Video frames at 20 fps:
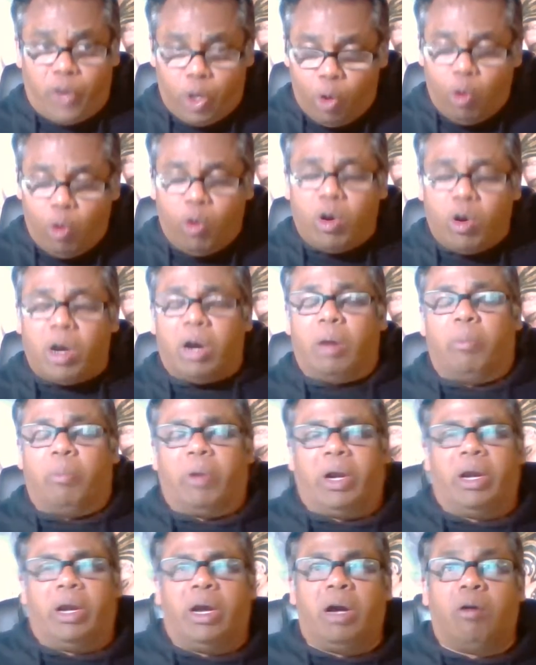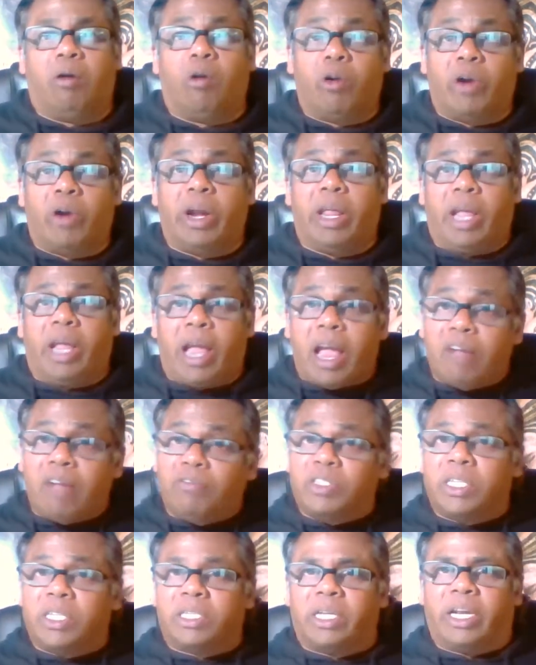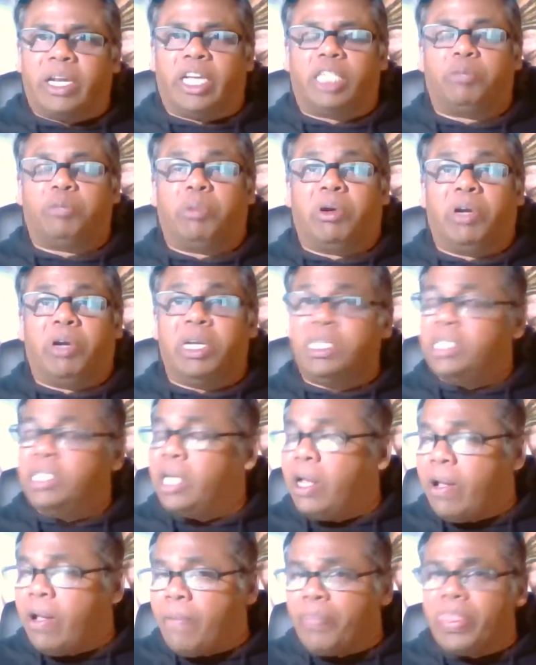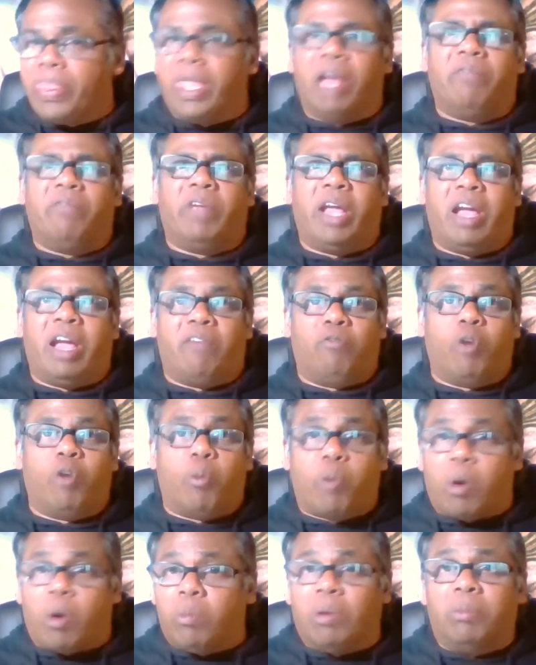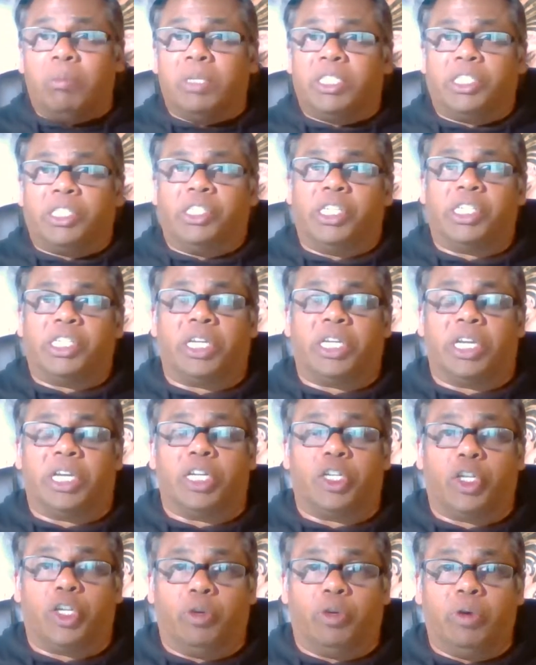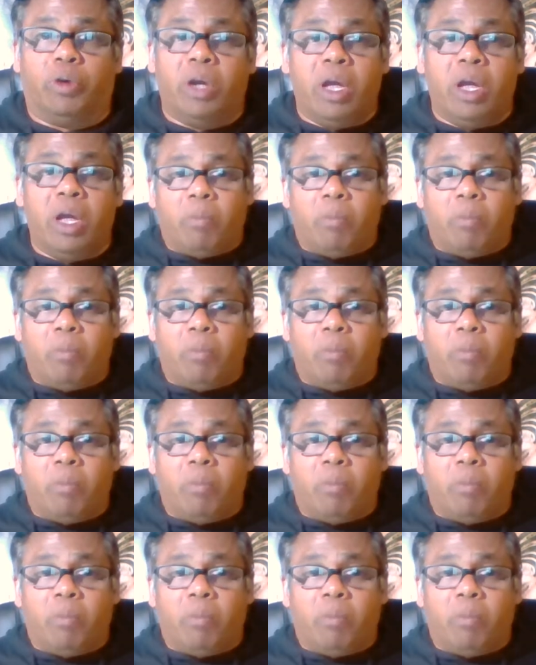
you, Priya, already have certain experience, then we have no problem in suggesting it to you.